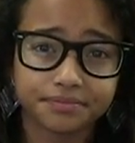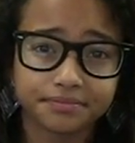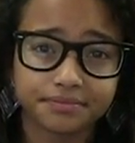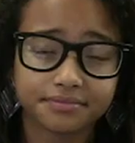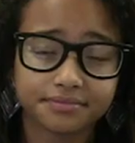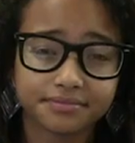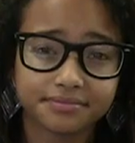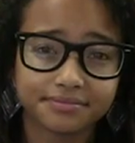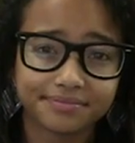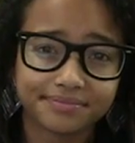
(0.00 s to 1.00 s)

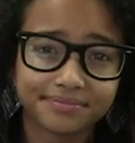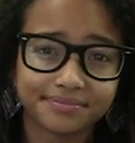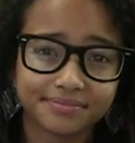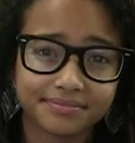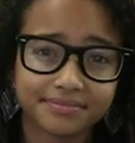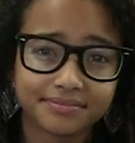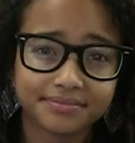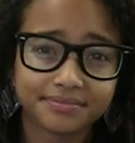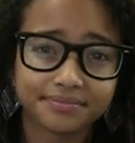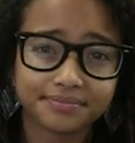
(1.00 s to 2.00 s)

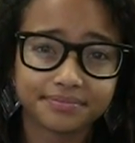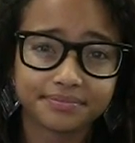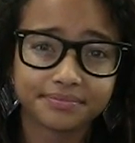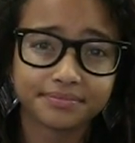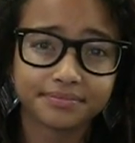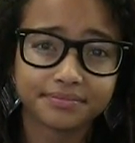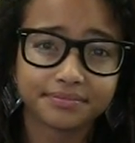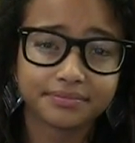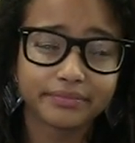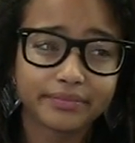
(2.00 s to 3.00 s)

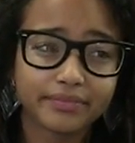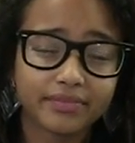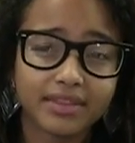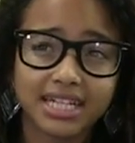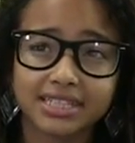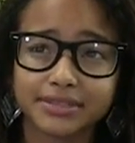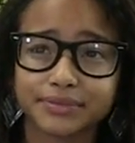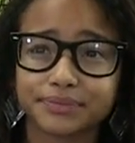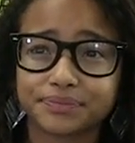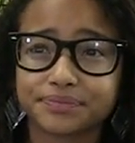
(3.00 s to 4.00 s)

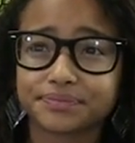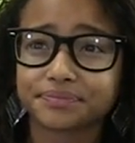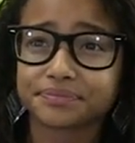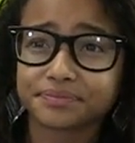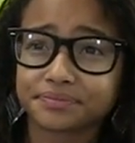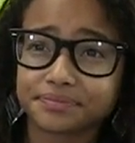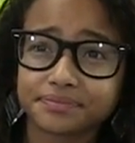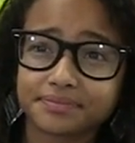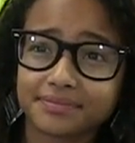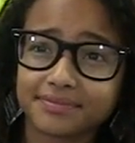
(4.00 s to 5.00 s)

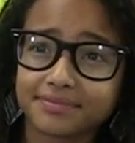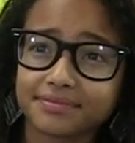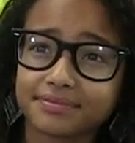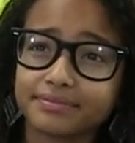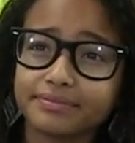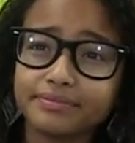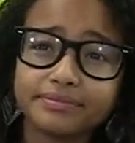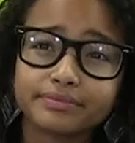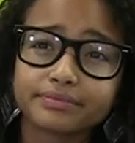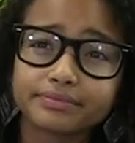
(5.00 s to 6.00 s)
(silent)